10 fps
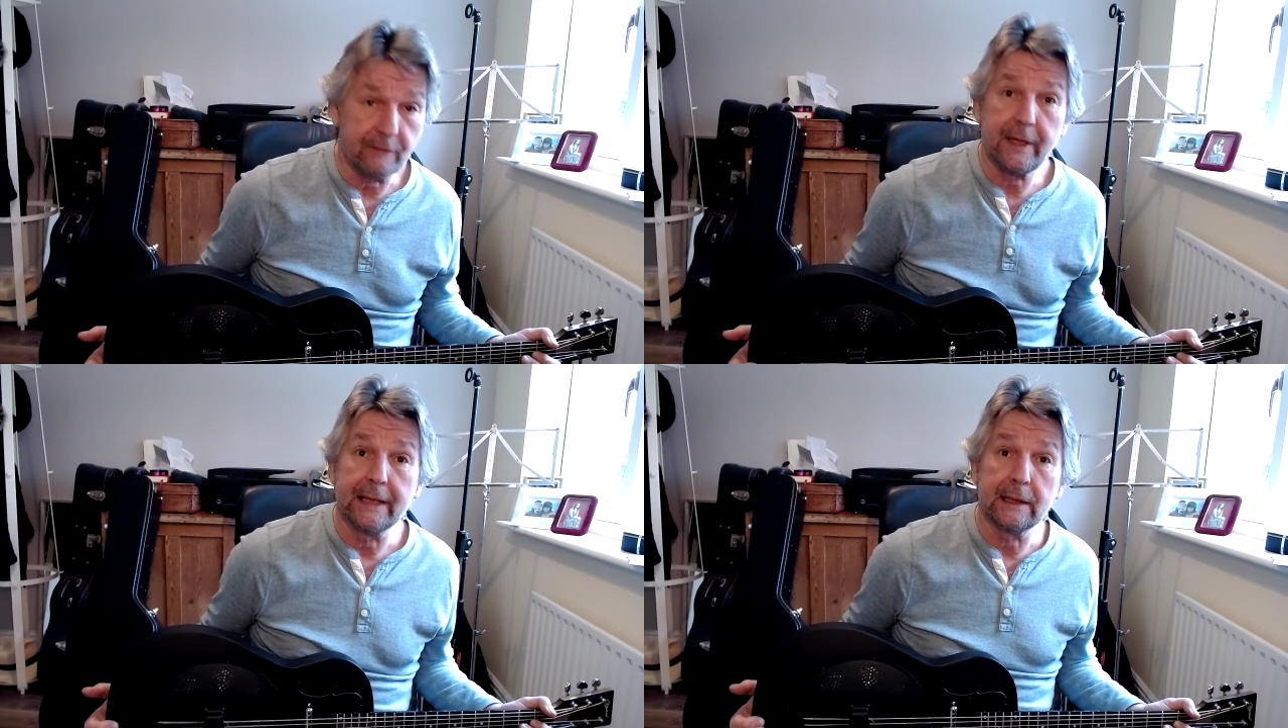
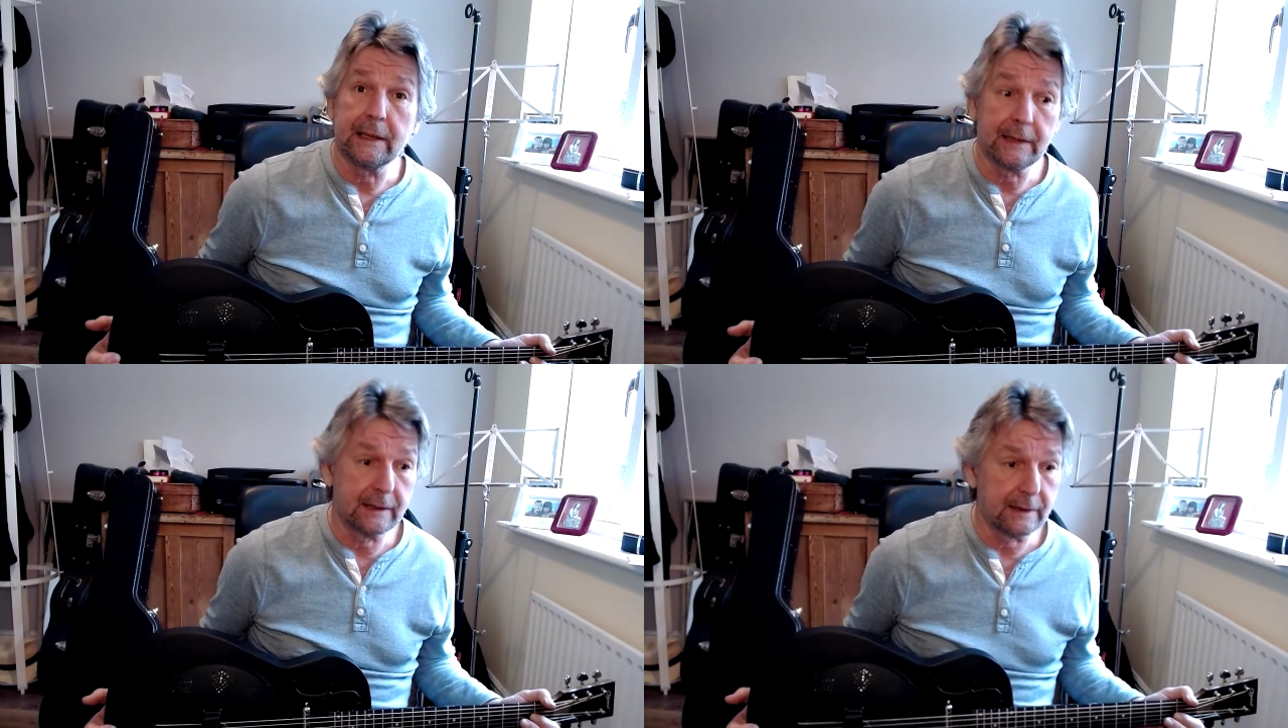of kit,
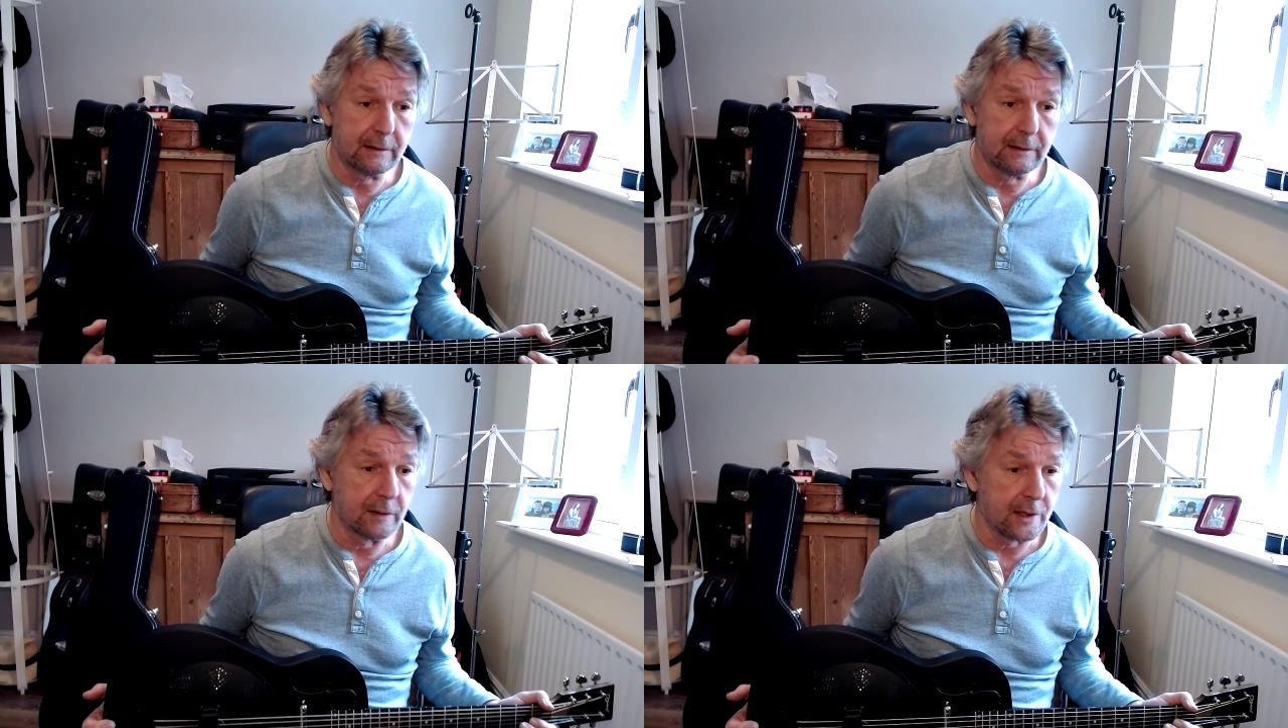and I
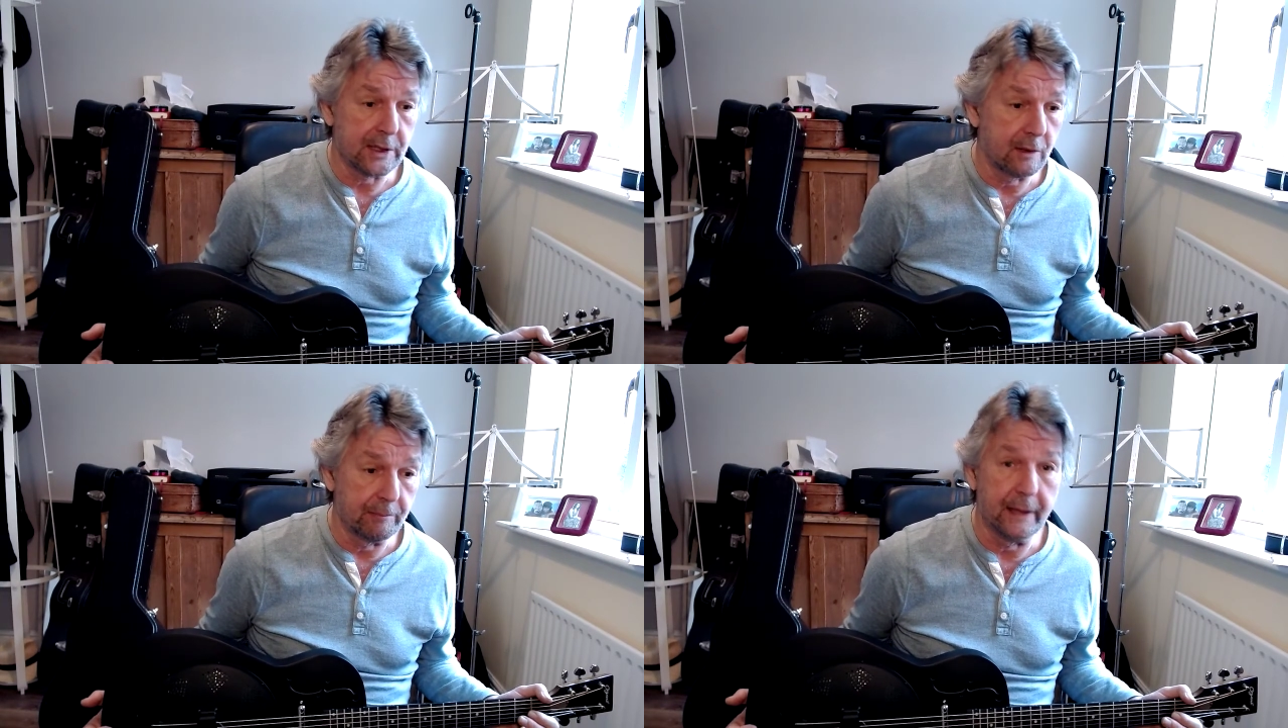honestly
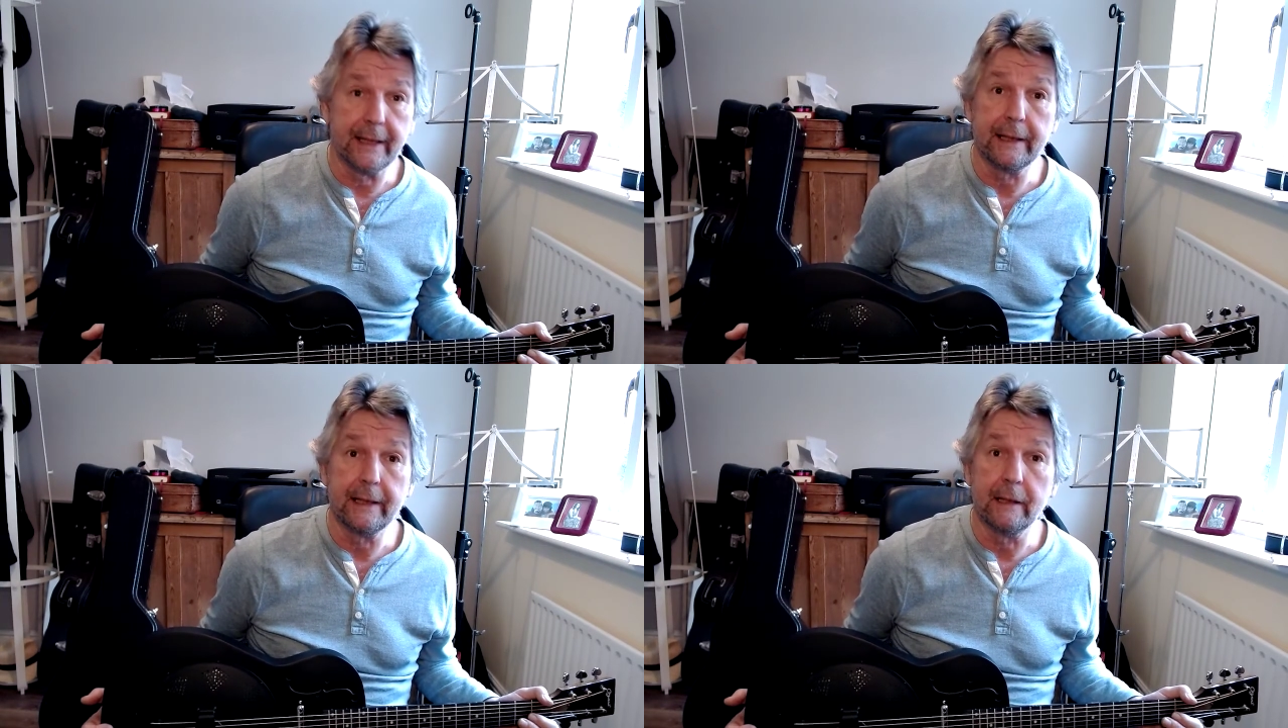don't play
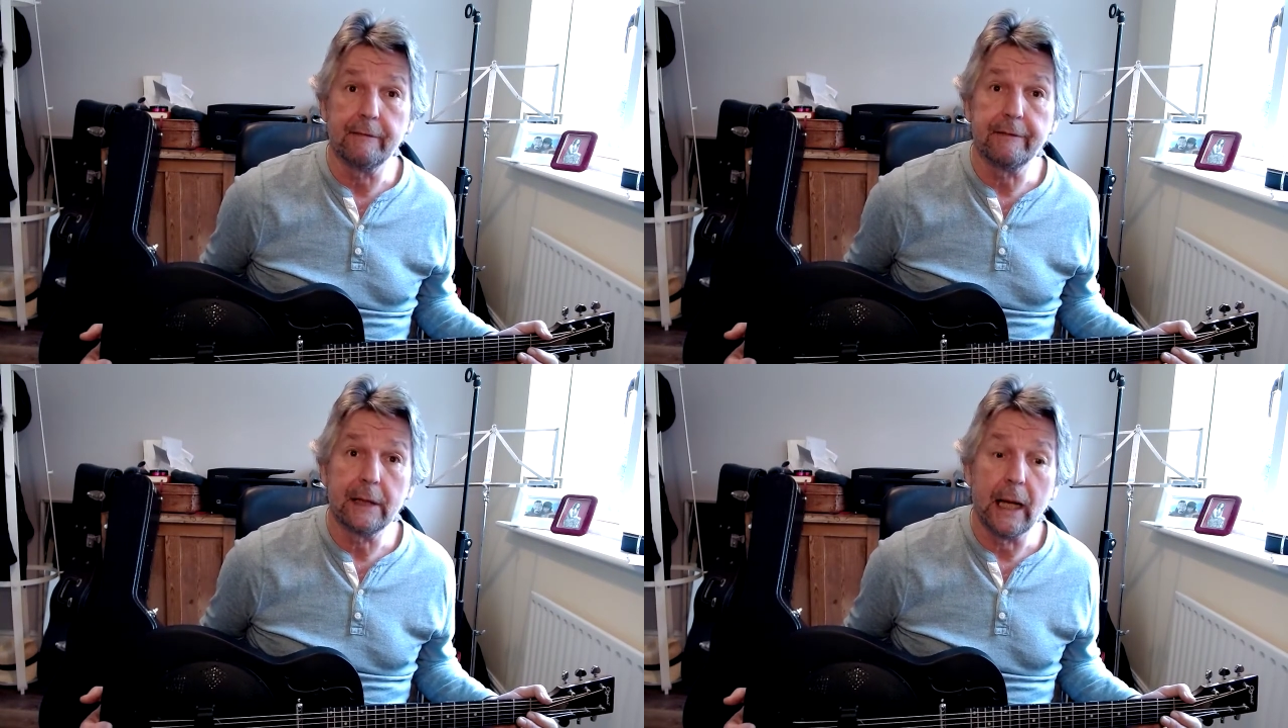it enough.